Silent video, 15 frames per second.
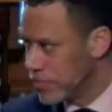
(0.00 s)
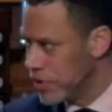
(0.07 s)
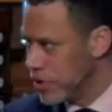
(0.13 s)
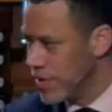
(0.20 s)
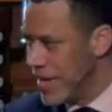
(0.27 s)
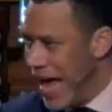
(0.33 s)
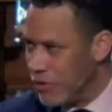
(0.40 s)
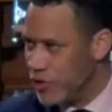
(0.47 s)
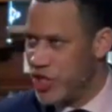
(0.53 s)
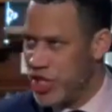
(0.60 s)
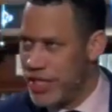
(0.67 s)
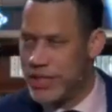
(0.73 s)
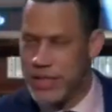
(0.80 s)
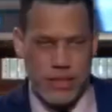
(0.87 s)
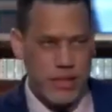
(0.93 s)
So now
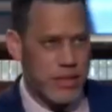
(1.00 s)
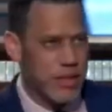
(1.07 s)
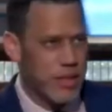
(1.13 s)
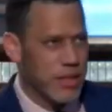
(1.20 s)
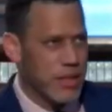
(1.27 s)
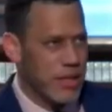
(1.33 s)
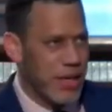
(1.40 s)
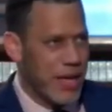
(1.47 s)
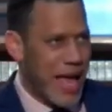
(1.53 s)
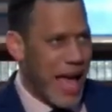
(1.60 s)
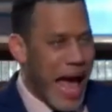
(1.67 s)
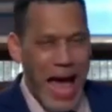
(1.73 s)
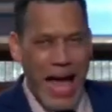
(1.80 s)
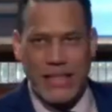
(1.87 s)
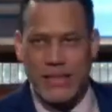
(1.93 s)
Jesus
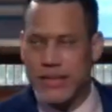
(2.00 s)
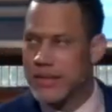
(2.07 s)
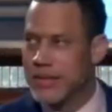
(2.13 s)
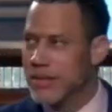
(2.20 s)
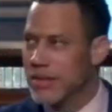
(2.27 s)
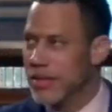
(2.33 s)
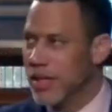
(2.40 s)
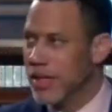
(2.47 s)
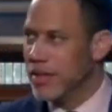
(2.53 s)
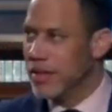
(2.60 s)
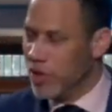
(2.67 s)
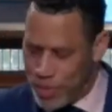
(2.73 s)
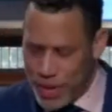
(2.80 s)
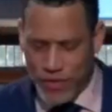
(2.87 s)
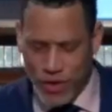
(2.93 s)
has a
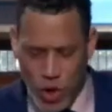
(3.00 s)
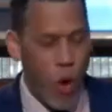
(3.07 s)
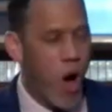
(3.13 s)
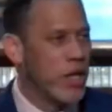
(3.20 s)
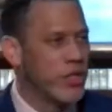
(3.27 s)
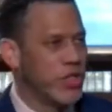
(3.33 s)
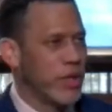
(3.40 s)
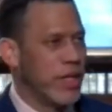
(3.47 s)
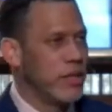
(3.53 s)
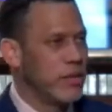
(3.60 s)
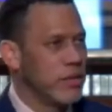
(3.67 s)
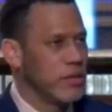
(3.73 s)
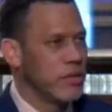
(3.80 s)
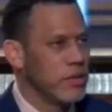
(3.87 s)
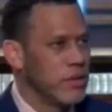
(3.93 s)
little bit of a quandary.
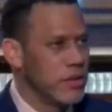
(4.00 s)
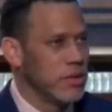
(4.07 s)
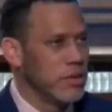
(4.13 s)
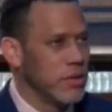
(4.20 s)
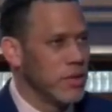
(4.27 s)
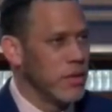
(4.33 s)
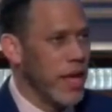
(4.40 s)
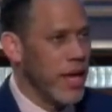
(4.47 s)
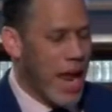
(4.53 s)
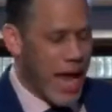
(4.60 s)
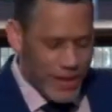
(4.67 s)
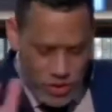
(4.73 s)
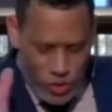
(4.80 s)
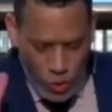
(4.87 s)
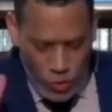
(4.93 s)
And
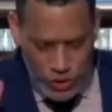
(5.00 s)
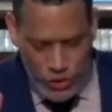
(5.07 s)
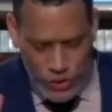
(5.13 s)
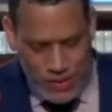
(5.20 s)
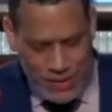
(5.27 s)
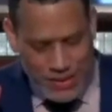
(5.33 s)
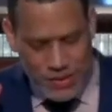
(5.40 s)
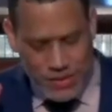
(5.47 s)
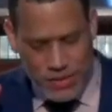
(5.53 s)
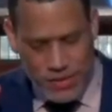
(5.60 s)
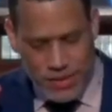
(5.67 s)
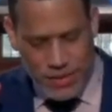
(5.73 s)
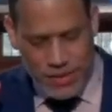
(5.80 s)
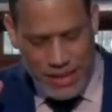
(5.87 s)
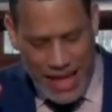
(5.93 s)
I told you
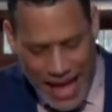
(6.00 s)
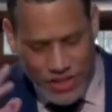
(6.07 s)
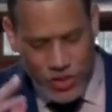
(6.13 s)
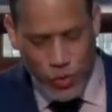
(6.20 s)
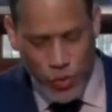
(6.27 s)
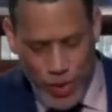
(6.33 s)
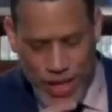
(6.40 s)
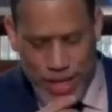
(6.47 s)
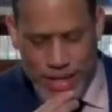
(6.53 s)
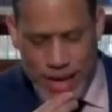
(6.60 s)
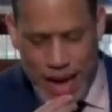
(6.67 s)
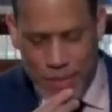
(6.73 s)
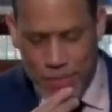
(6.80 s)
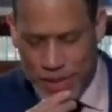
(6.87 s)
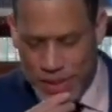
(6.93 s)
last week,
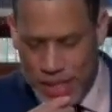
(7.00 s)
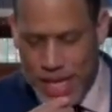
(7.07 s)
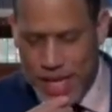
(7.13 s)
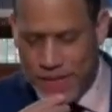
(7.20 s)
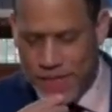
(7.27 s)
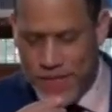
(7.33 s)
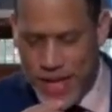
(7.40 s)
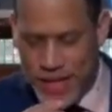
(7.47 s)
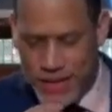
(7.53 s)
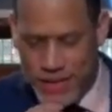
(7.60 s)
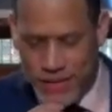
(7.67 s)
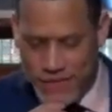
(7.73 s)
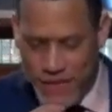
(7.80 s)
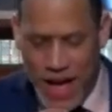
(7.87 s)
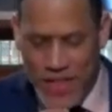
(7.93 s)
I believe that
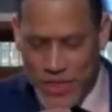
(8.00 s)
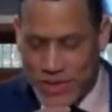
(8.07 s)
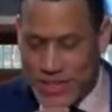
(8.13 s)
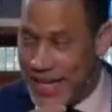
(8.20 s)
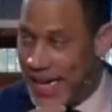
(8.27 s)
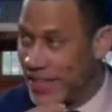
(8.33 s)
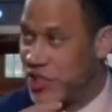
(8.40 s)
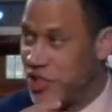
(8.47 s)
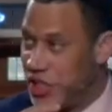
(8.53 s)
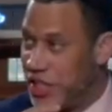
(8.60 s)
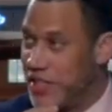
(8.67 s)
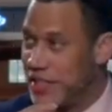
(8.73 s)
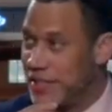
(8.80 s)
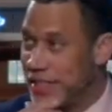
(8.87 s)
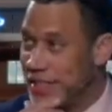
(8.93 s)
the Father texts
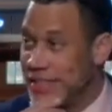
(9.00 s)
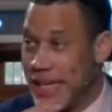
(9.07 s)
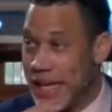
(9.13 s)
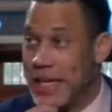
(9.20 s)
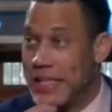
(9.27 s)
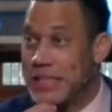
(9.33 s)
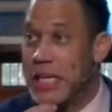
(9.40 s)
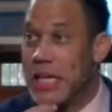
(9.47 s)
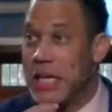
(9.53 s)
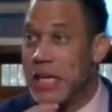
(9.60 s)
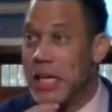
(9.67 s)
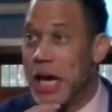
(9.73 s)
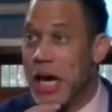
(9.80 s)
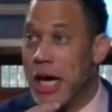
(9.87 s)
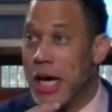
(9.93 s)
Jesus and says,
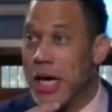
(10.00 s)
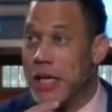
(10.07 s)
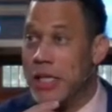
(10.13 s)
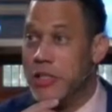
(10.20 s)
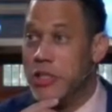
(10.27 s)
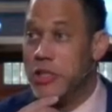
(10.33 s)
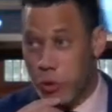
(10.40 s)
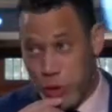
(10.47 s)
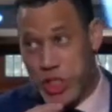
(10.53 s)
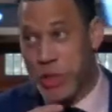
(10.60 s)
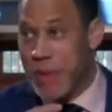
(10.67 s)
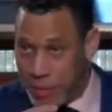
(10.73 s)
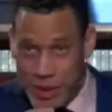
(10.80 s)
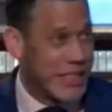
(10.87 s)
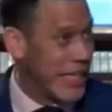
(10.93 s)
uh, "Do what your
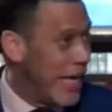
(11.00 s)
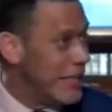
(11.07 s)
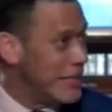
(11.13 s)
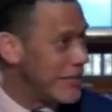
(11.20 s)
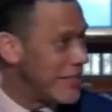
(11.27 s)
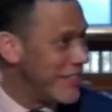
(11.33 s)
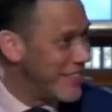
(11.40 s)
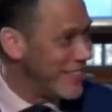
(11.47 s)
mama says."